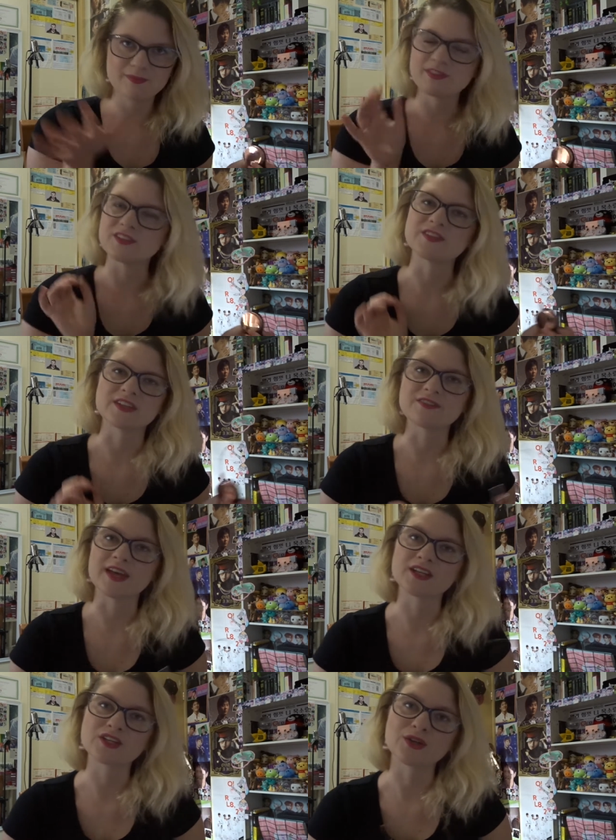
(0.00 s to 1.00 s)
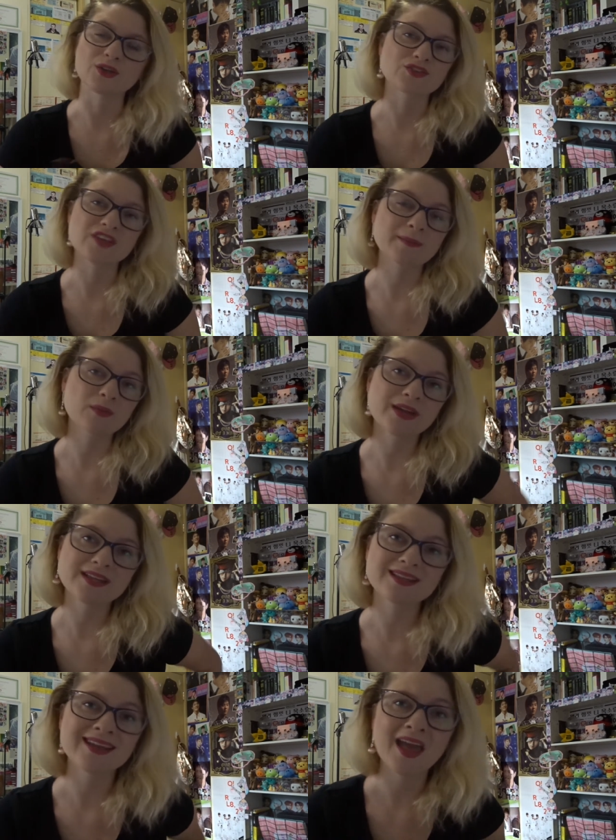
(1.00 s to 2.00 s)
feel free to fangirl or fanboy in
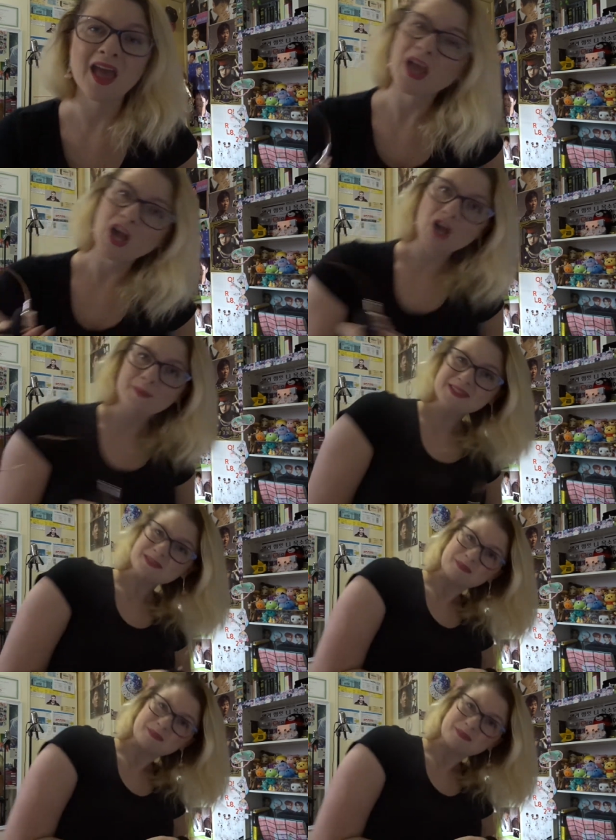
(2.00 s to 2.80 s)
the comments